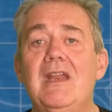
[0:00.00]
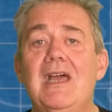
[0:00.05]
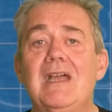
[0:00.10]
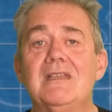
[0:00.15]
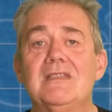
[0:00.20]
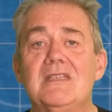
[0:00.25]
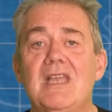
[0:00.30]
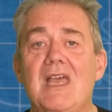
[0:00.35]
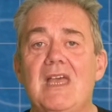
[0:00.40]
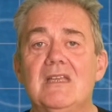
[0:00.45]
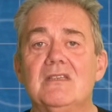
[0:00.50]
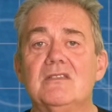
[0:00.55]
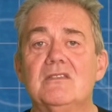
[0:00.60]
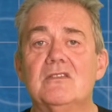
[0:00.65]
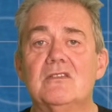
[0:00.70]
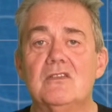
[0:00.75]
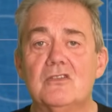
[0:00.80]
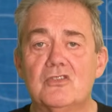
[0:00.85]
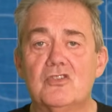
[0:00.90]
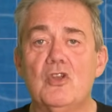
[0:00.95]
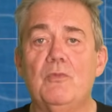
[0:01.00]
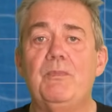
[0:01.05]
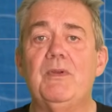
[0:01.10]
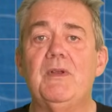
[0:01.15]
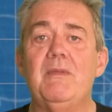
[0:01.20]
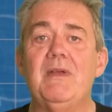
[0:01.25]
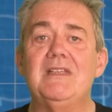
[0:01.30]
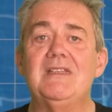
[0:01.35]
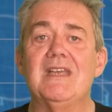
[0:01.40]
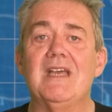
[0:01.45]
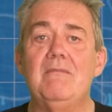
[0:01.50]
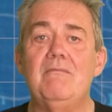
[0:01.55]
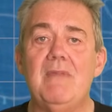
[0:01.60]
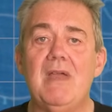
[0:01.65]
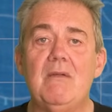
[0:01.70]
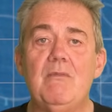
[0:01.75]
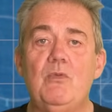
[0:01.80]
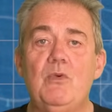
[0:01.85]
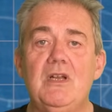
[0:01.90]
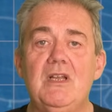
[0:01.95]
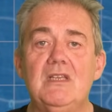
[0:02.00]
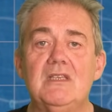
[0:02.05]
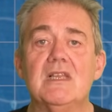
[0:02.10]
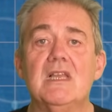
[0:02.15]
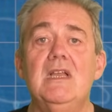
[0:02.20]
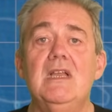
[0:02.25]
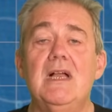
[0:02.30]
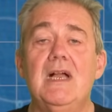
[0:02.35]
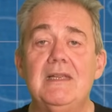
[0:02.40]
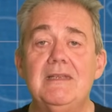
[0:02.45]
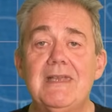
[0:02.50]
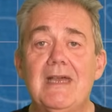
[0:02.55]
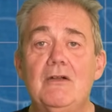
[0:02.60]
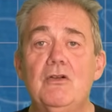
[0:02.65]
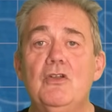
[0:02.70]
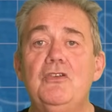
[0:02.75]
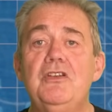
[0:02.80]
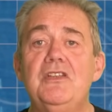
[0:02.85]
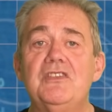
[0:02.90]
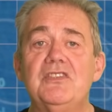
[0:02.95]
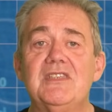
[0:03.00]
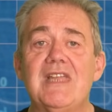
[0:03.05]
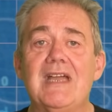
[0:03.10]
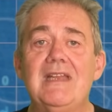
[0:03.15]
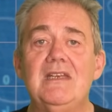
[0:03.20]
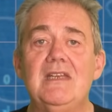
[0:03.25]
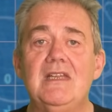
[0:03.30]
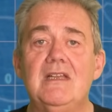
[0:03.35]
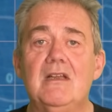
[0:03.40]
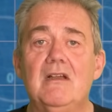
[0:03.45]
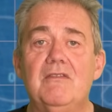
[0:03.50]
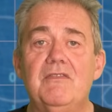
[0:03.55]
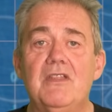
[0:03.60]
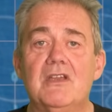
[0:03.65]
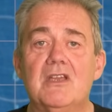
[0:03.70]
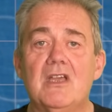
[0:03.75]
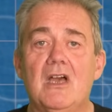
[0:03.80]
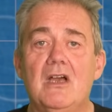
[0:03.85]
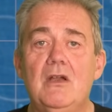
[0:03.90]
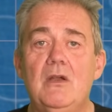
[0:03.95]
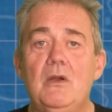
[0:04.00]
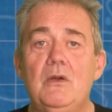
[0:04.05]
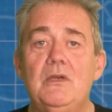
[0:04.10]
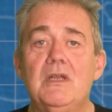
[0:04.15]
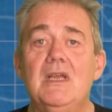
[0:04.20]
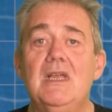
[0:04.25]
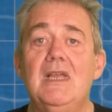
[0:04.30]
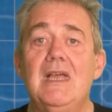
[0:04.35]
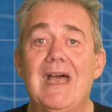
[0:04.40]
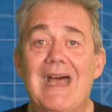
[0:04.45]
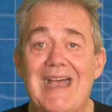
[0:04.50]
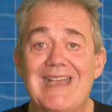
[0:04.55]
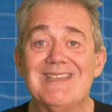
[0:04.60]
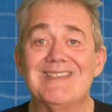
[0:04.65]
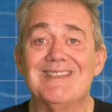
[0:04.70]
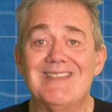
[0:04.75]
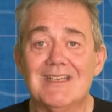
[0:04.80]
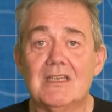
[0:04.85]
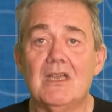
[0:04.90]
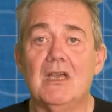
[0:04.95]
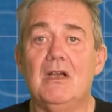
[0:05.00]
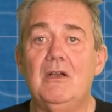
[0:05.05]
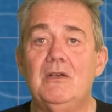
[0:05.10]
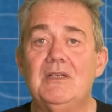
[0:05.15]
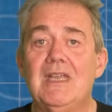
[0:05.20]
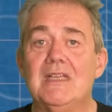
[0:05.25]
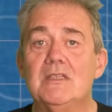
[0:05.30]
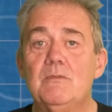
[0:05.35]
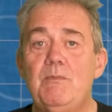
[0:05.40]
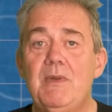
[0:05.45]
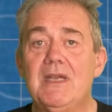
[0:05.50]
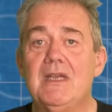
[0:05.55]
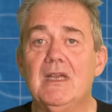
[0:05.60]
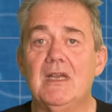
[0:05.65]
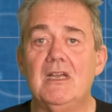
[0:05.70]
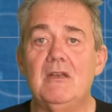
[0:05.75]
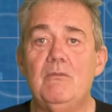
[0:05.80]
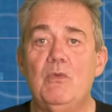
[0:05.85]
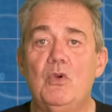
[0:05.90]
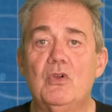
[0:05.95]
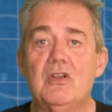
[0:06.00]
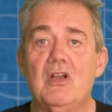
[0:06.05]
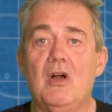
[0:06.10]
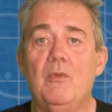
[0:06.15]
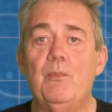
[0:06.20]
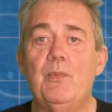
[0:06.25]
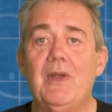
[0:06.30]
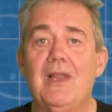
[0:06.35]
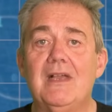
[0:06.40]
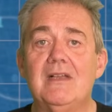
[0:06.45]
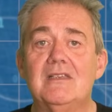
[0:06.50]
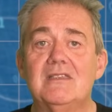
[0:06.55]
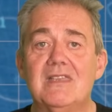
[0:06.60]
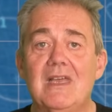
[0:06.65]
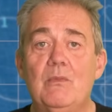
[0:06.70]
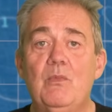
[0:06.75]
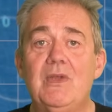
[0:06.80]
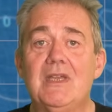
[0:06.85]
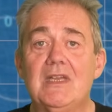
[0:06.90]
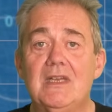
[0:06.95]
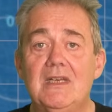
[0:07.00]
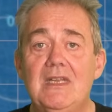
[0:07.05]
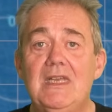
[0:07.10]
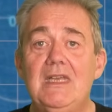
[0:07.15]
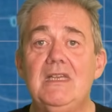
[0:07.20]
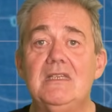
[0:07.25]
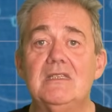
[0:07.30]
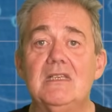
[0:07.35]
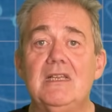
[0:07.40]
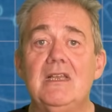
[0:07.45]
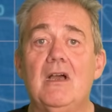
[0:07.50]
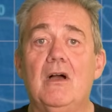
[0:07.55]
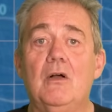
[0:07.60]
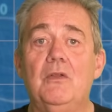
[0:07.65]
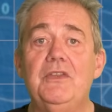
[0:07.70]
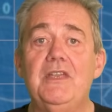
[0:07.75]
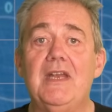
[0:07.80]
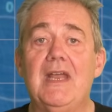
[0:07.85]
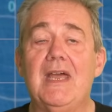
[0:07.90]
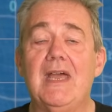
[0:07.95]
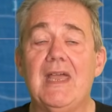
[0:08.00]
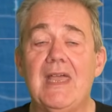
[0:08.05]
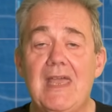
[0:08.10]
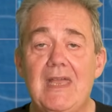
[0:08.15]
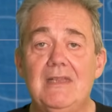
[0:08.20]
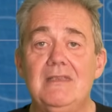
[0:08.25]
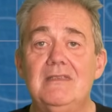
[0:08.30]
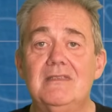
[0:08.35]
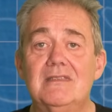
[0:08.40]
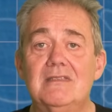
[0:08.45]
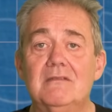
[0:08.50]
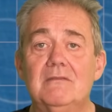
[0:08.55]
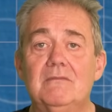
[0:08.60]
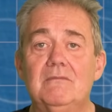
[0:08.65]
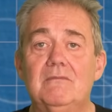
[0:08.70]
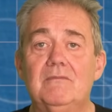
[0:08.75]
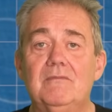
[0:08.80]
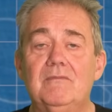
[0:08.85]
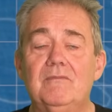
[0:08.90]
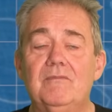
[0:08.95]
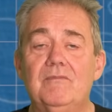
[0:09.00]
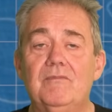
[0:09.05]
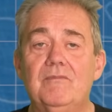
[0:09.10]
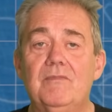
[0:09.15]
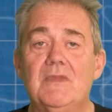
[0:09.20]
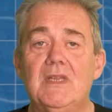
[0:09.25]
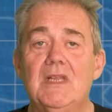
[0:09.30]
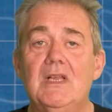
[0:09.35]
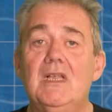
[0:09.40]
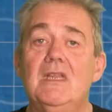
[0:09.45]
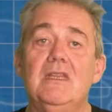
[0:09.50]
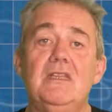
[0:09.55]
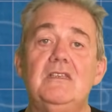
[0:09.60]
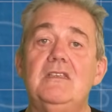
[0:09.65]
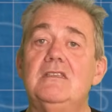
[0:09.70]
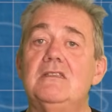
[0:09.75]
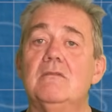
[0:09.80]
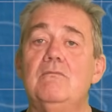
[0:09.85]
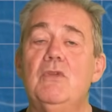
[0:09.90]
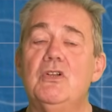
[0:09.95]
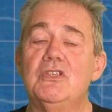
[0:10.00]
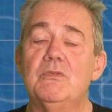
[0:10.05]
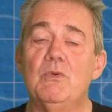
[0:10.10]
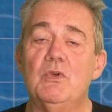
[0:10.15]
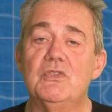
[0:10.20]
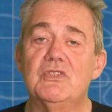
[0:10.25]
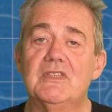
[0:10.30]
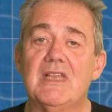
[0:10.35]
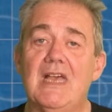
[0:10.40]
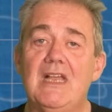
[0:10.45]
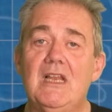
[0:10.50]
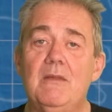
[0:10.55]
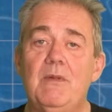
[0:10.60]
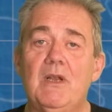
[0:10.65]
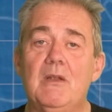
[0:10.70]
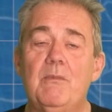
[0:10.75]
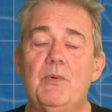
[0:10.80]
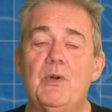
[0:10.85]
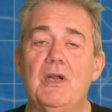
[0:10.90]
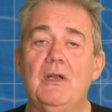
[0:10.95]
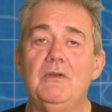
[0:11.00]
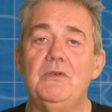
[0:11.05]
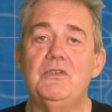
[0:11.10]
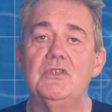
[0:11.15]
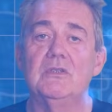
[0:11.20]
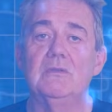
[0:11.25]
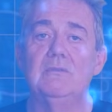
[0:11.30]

our tests to supplement our memories and our understanding of the code as the code gets bigger and more complex than we can easily hold in our heads. This is a much more scalable approach.